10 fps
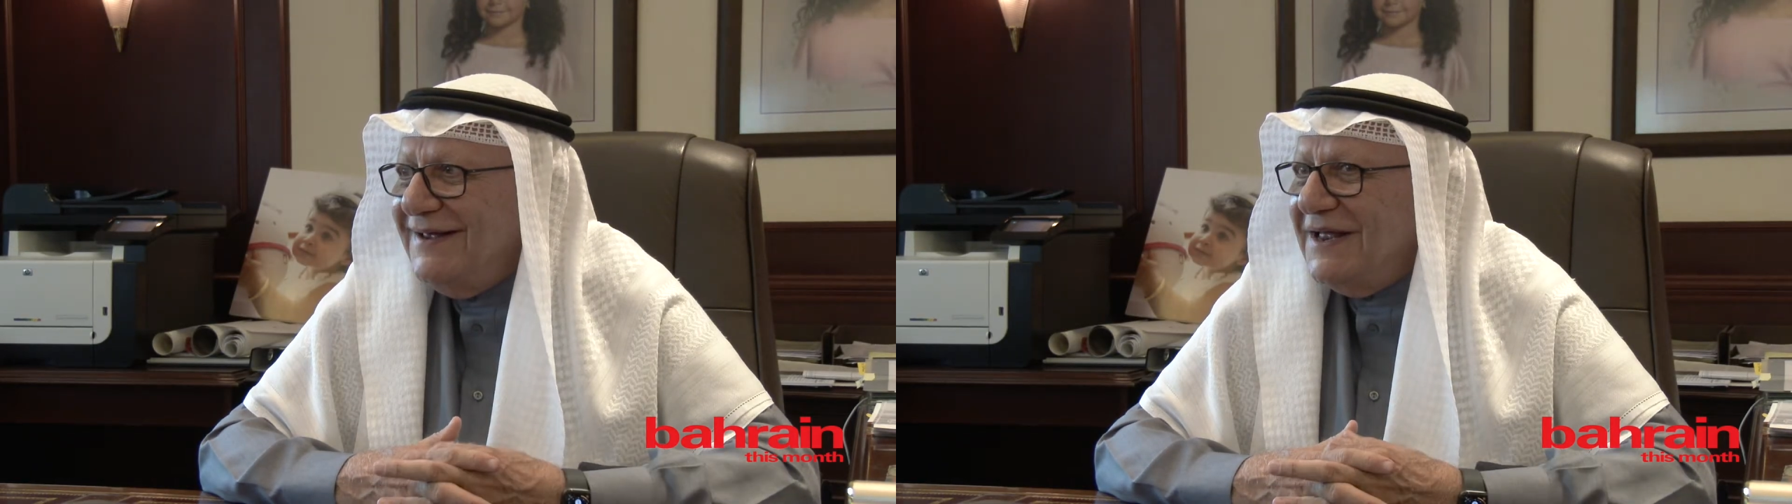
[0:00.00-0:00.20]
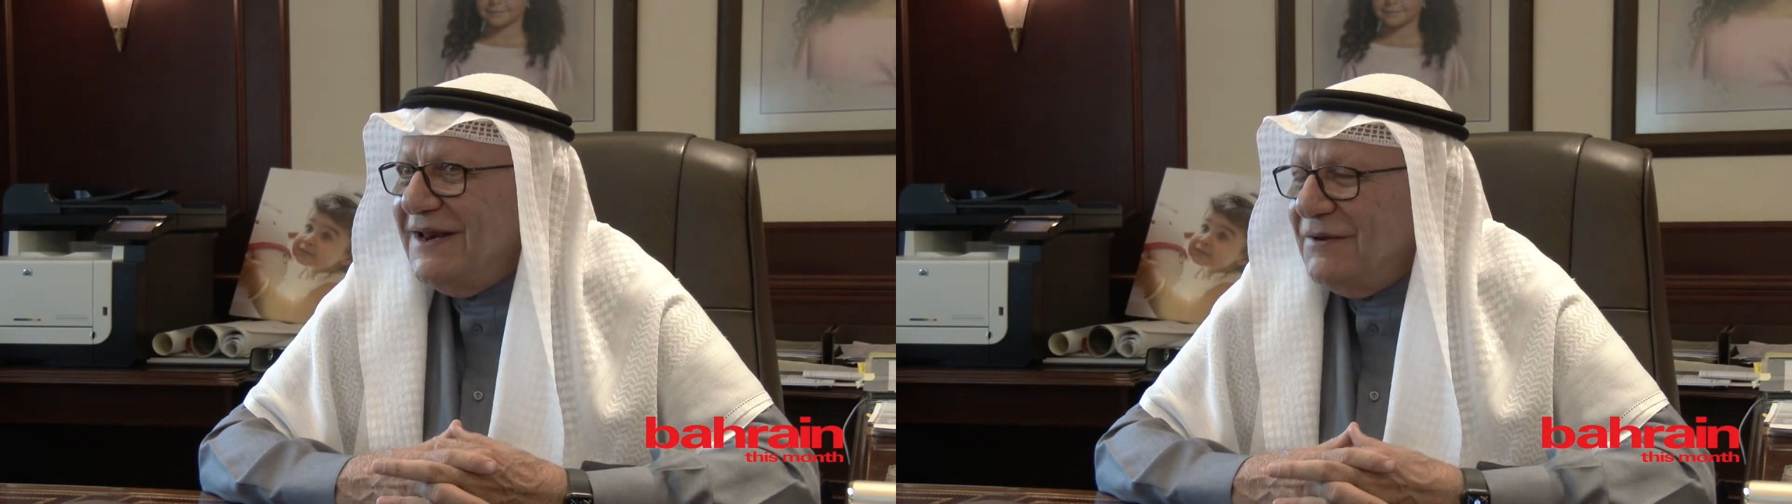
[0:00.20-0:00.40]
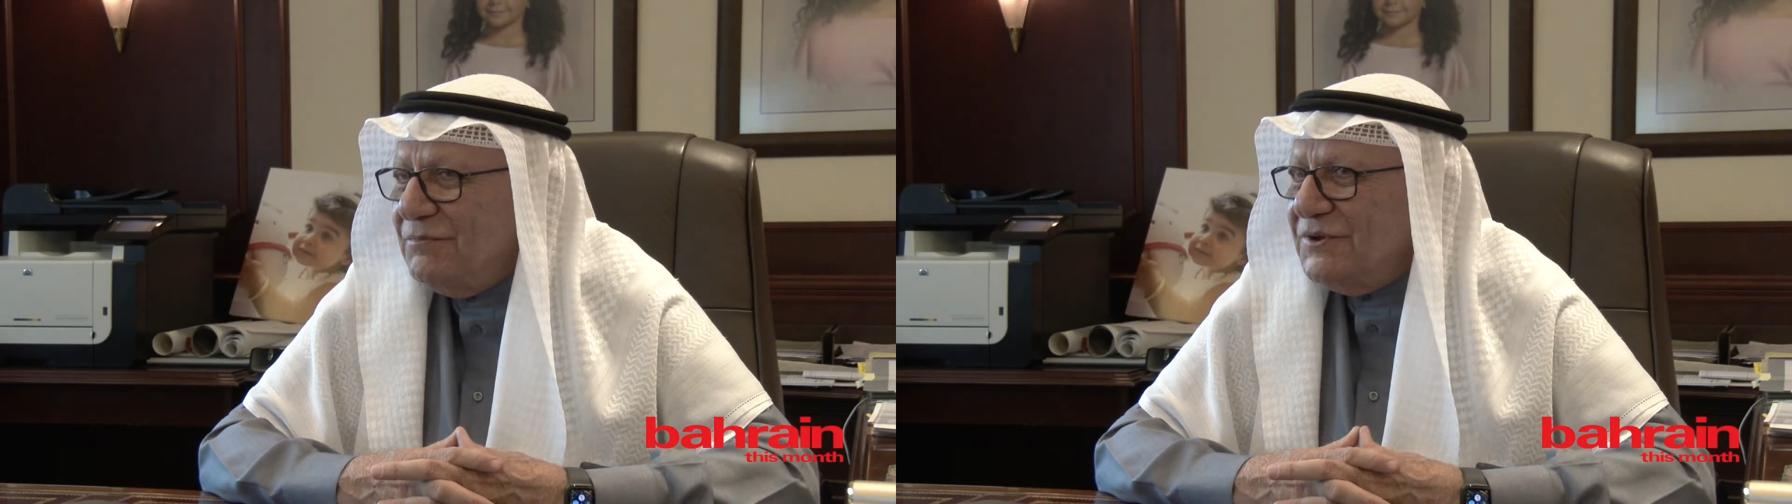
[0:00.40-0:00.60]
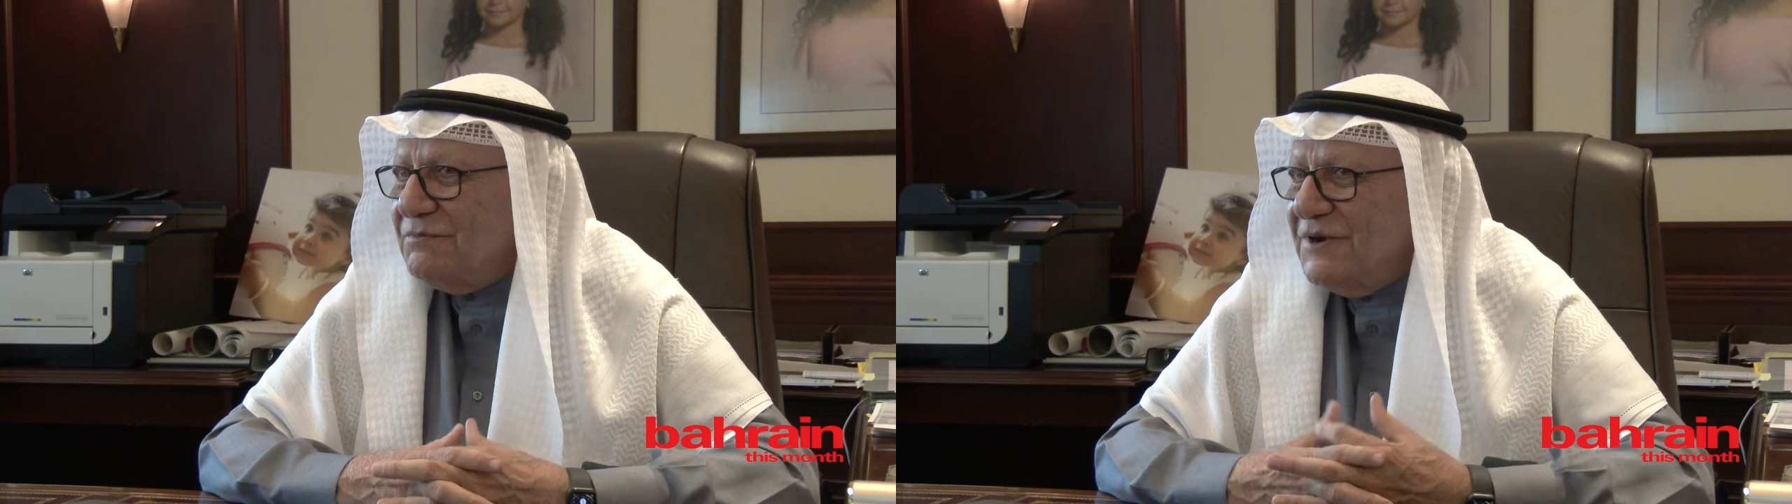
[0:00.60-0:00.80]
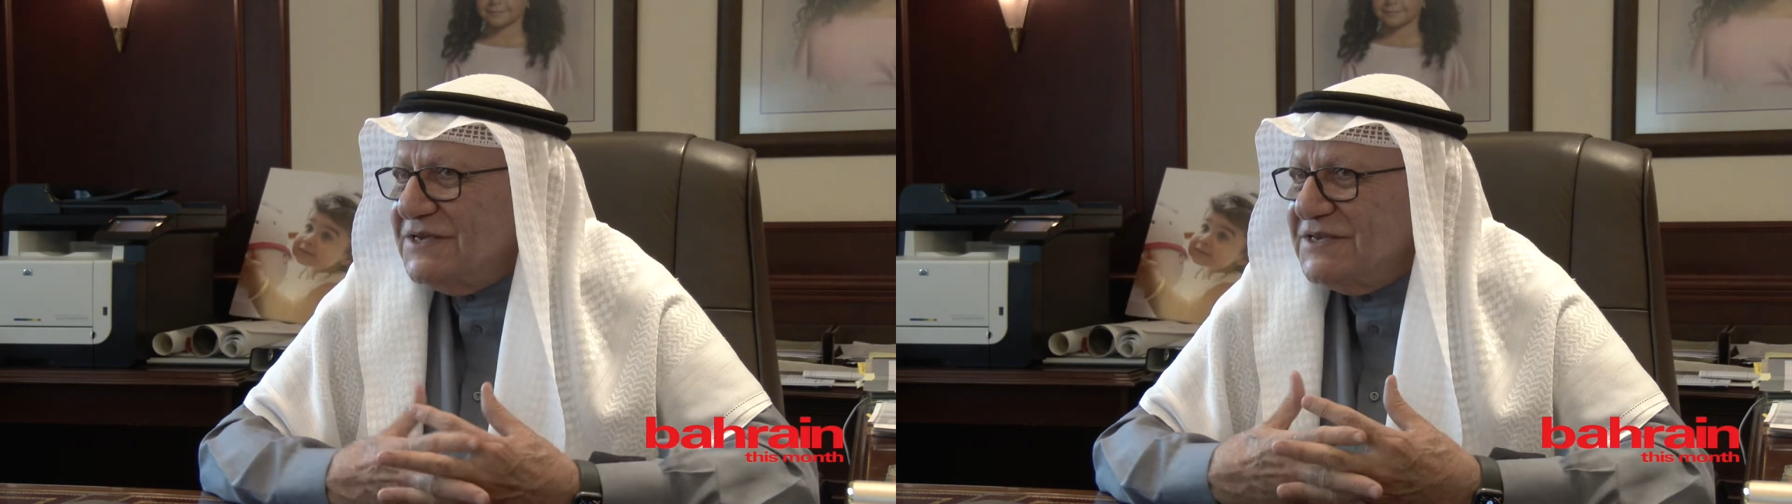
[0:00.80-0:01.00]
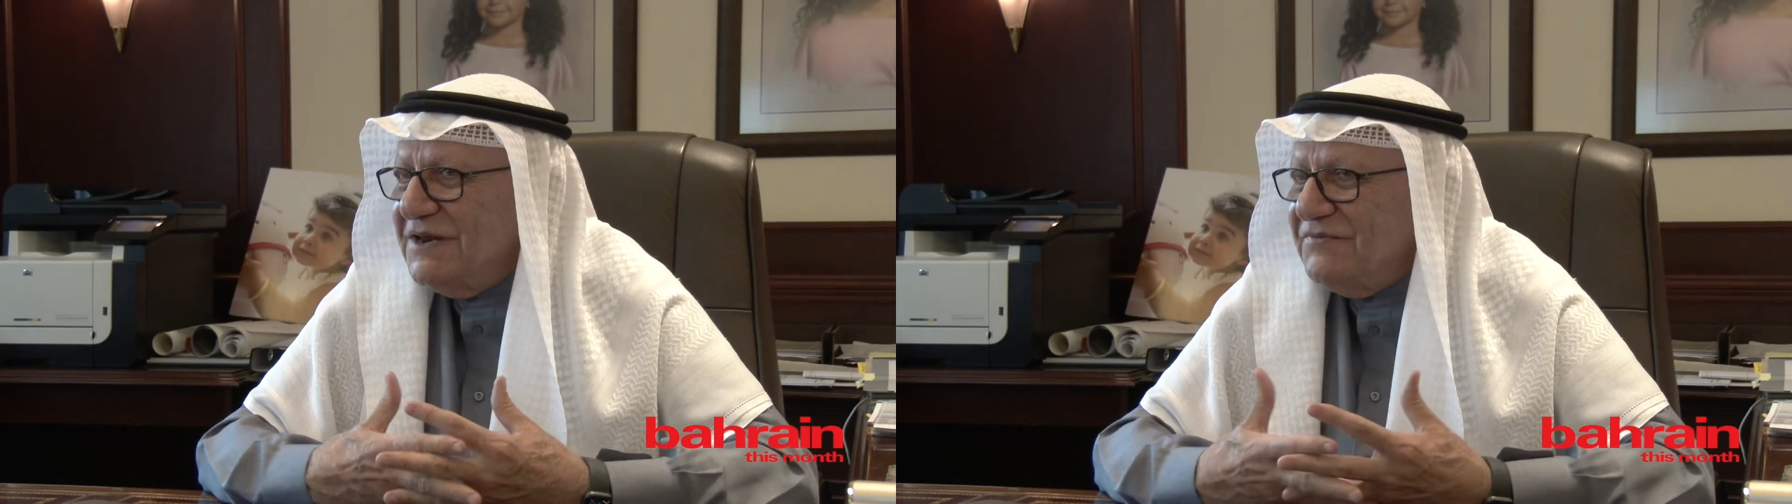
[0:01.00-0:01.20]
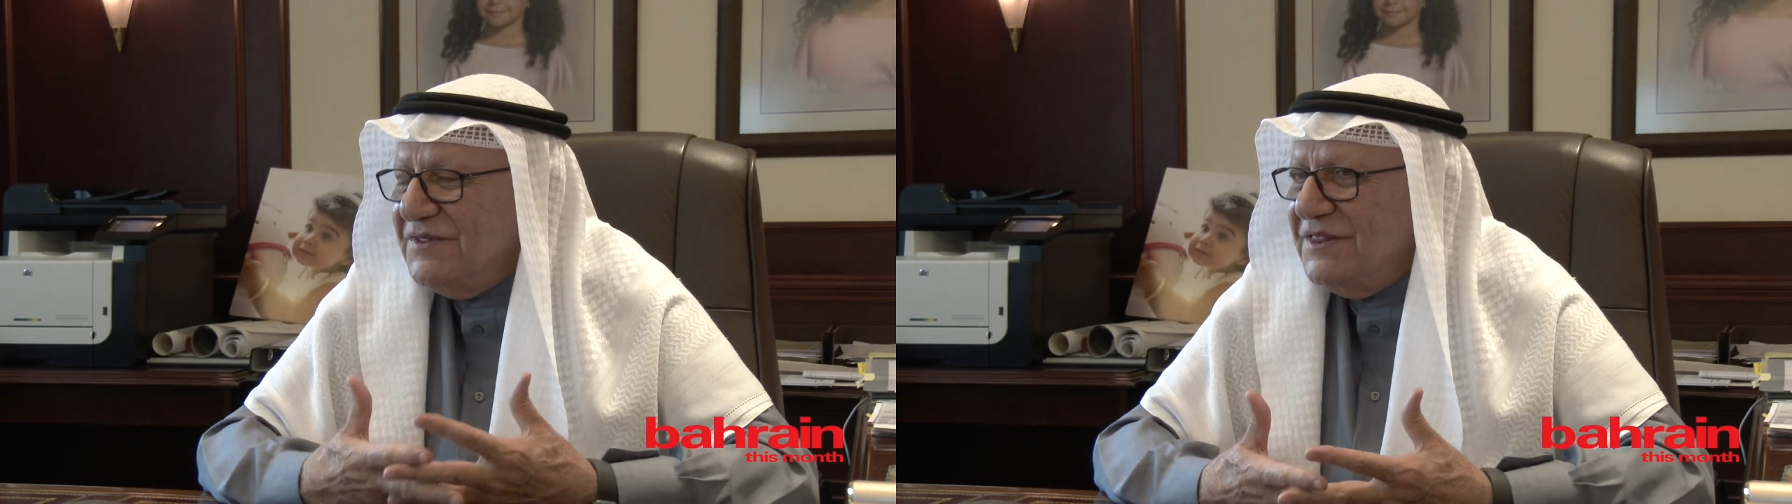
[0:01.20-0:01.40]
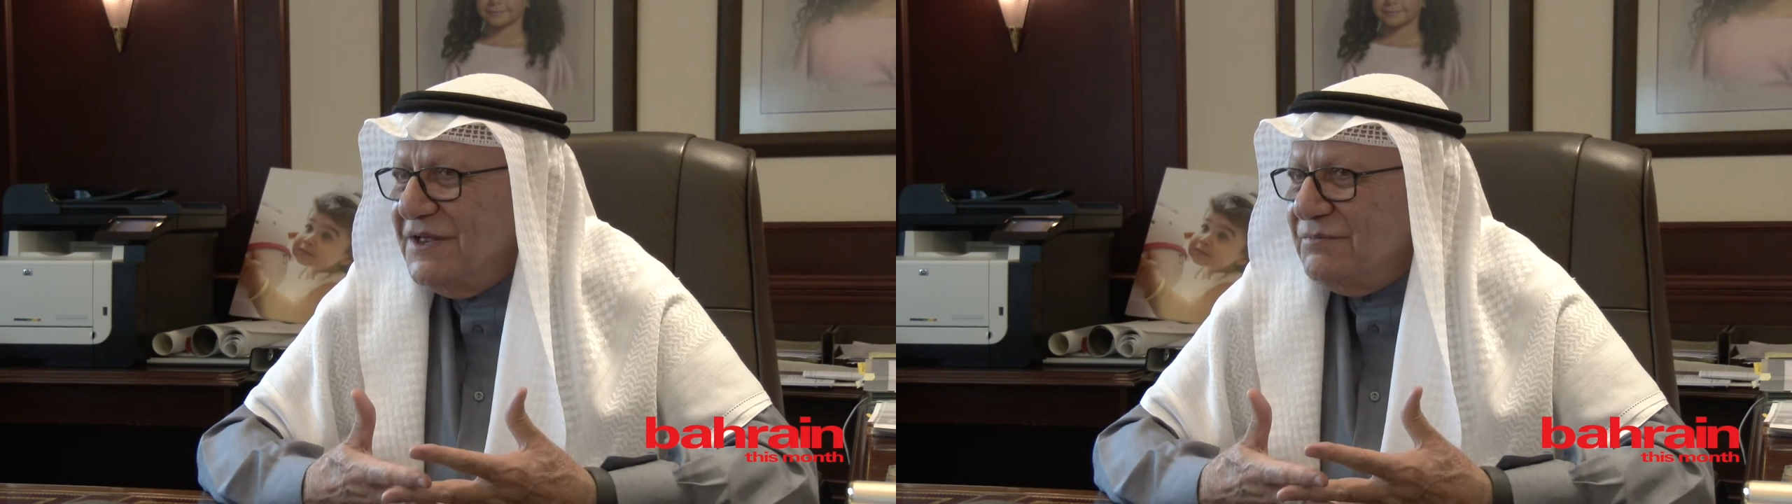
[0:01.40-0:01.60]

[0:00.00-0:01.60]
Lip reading: and I put myself in their